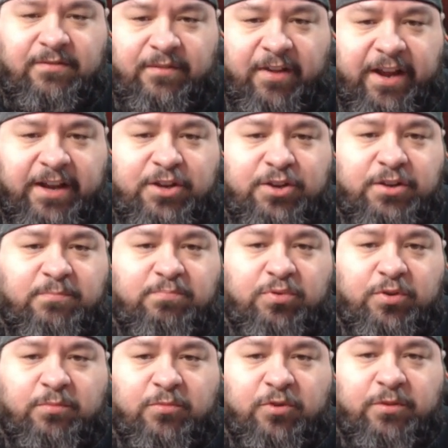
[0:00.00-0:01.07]
I could
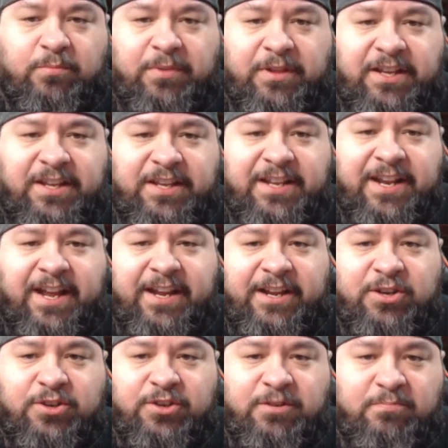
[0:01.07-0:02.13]
put more bleed and I
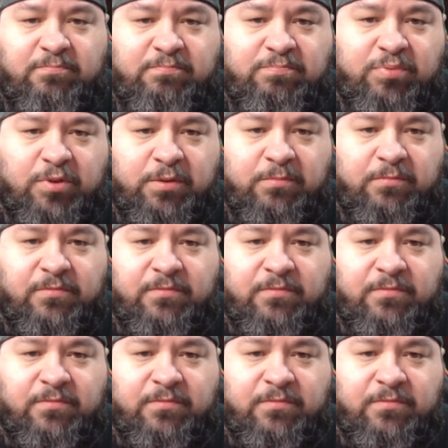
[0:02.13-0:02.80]
could put